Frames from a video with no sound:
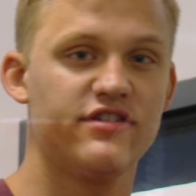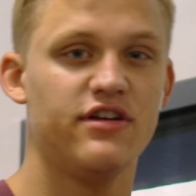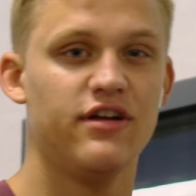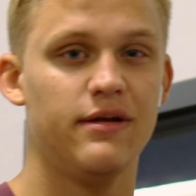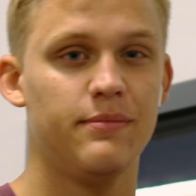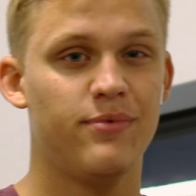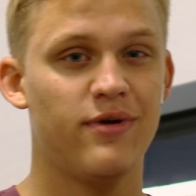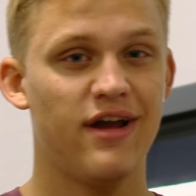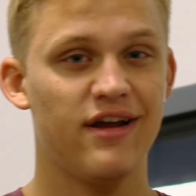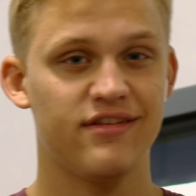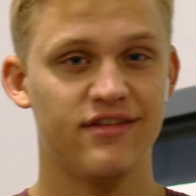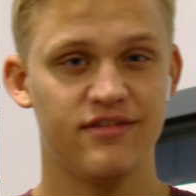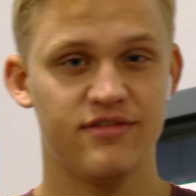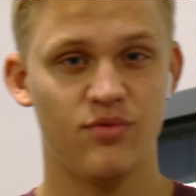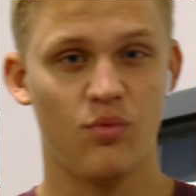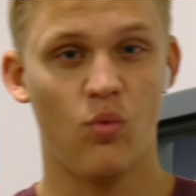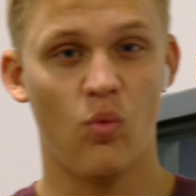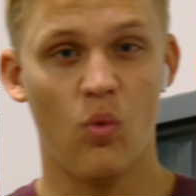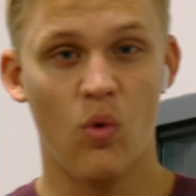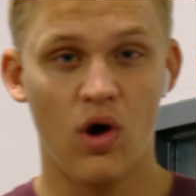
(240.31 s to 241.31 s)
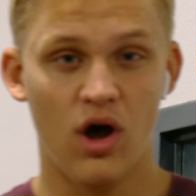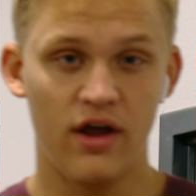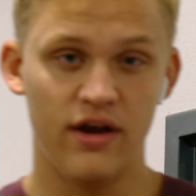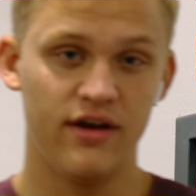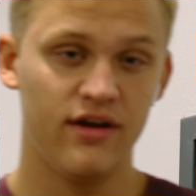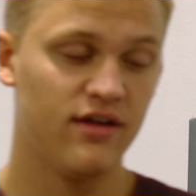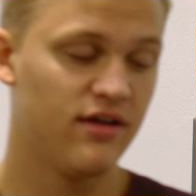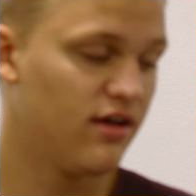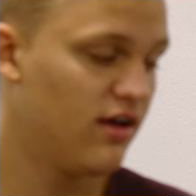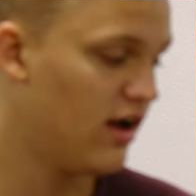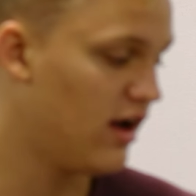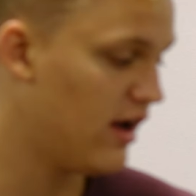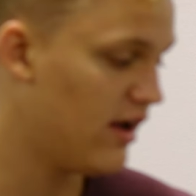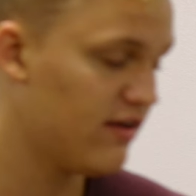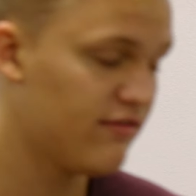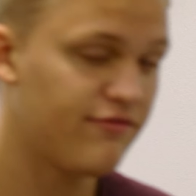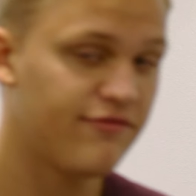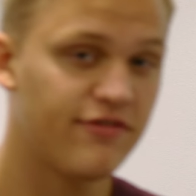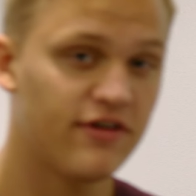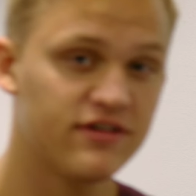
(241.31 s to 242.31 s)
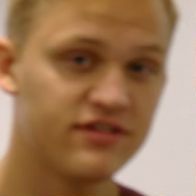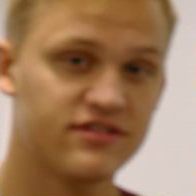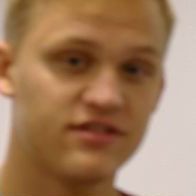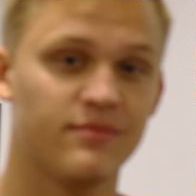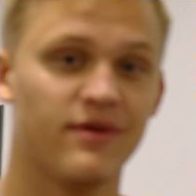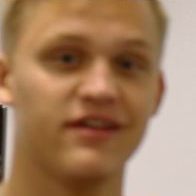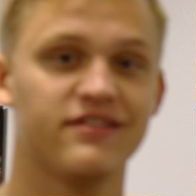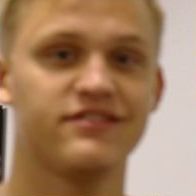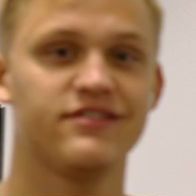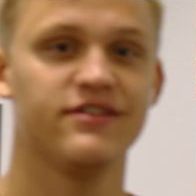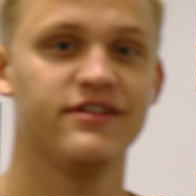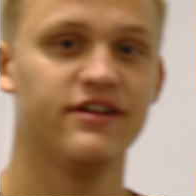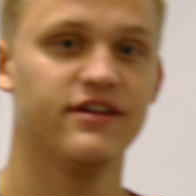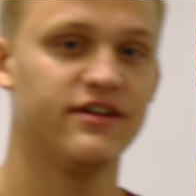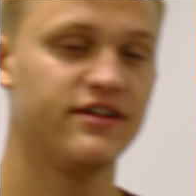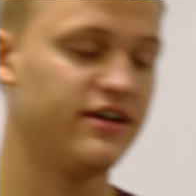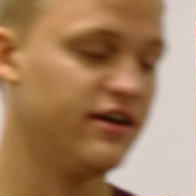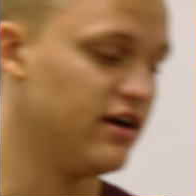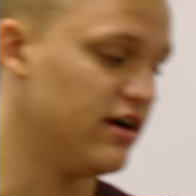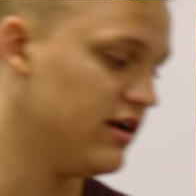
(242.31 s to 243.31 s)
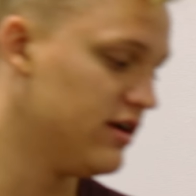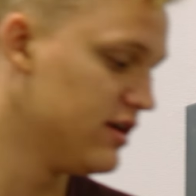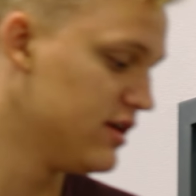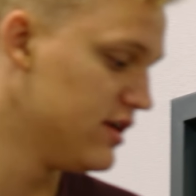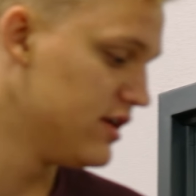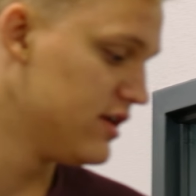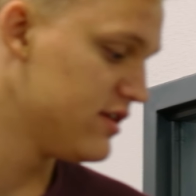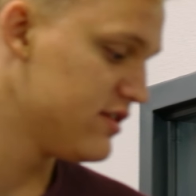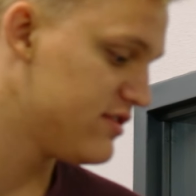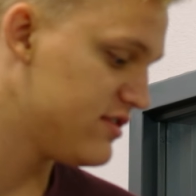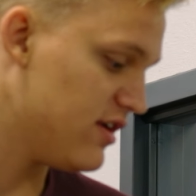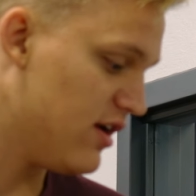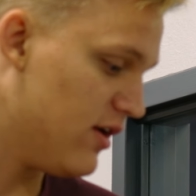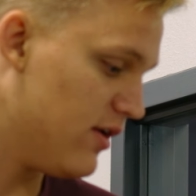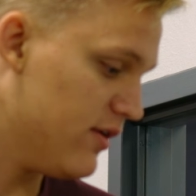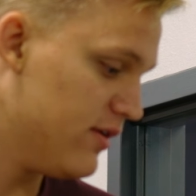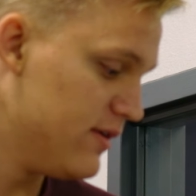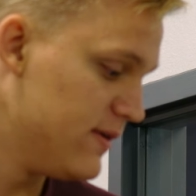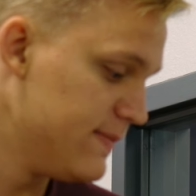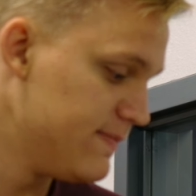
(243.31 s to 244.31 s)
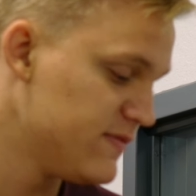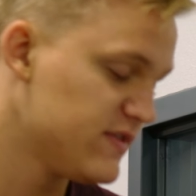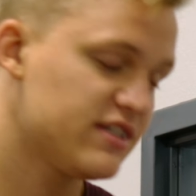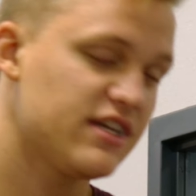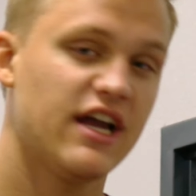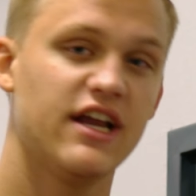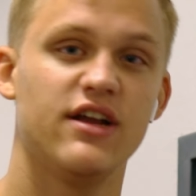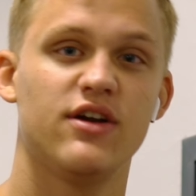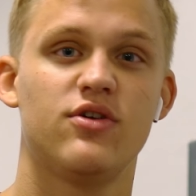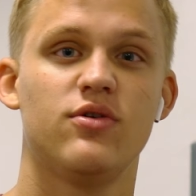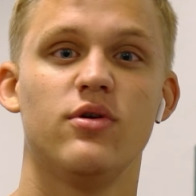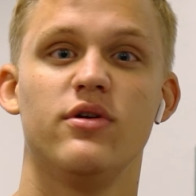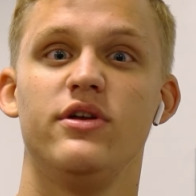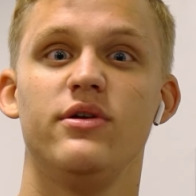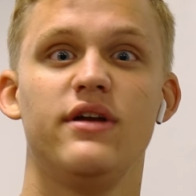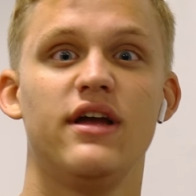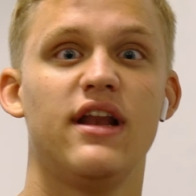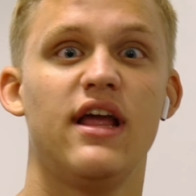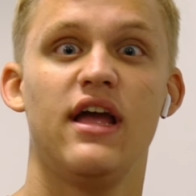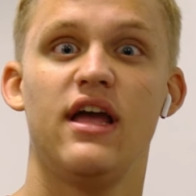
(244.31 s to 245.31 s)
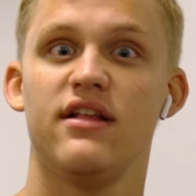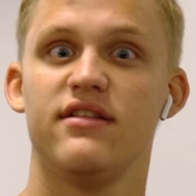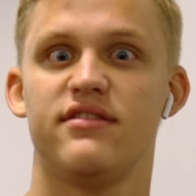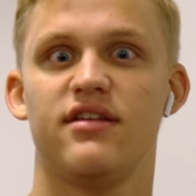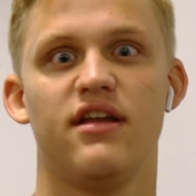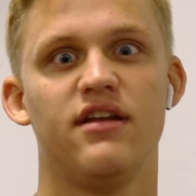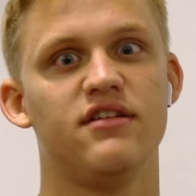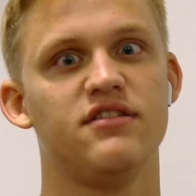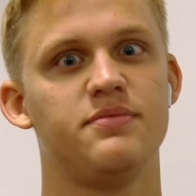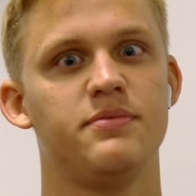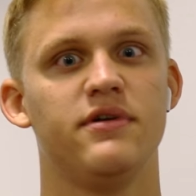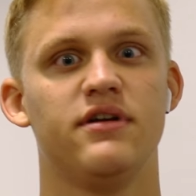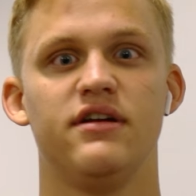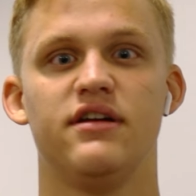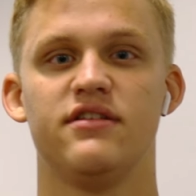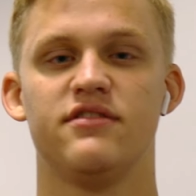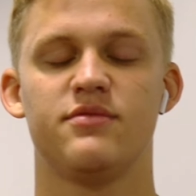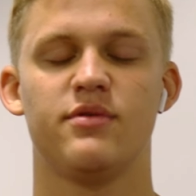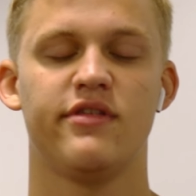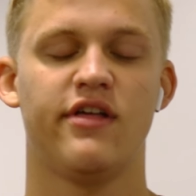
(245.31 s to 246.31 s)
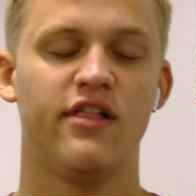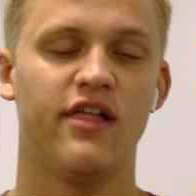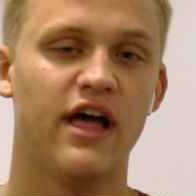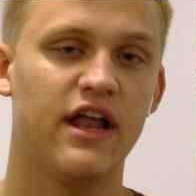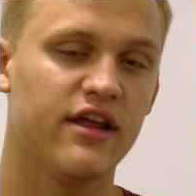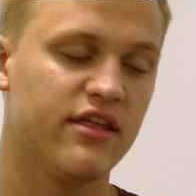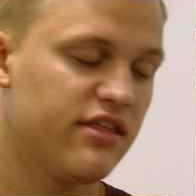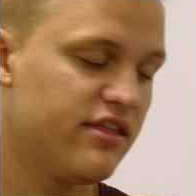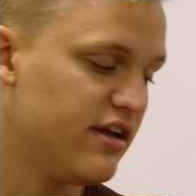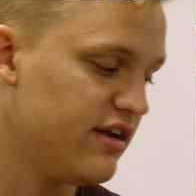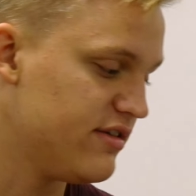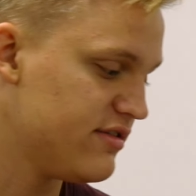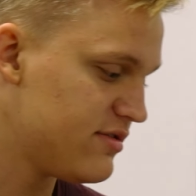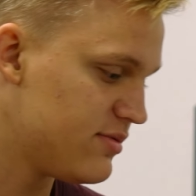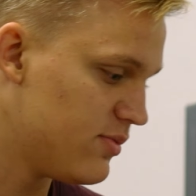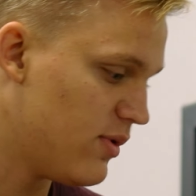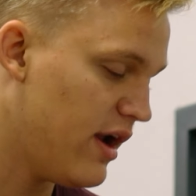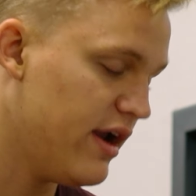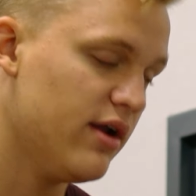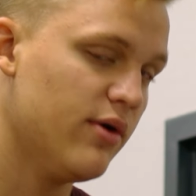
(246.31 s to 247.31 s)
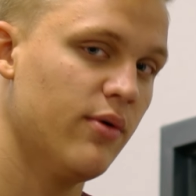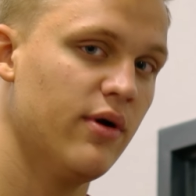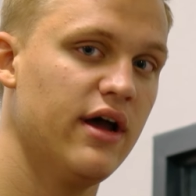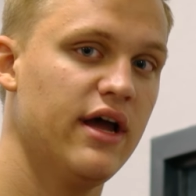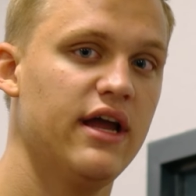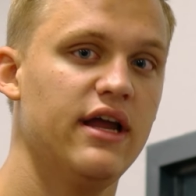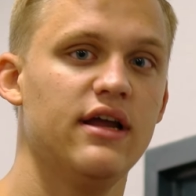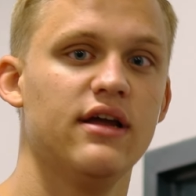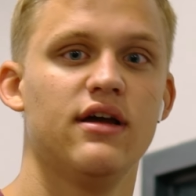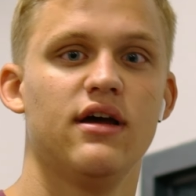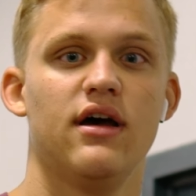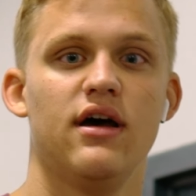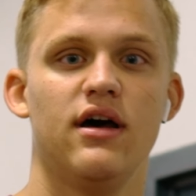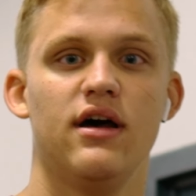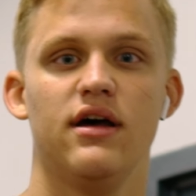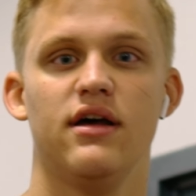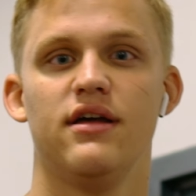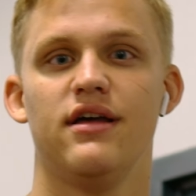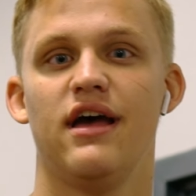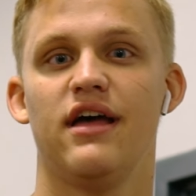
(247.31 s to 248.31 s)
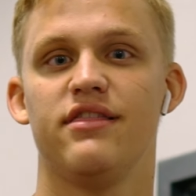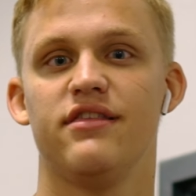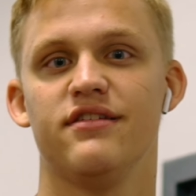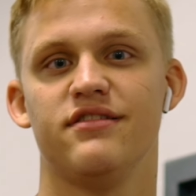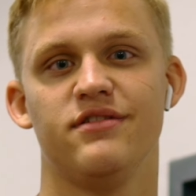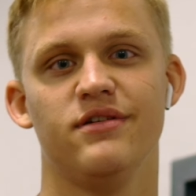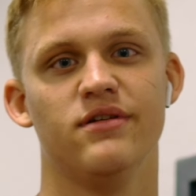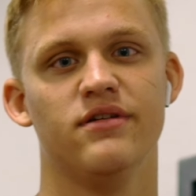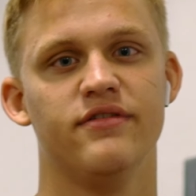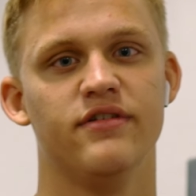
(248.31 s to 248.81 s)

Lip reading: to Engineering Practice 1, first semester you're here. So it's kind of cool. You get hands-on experience with a lot of things right away at this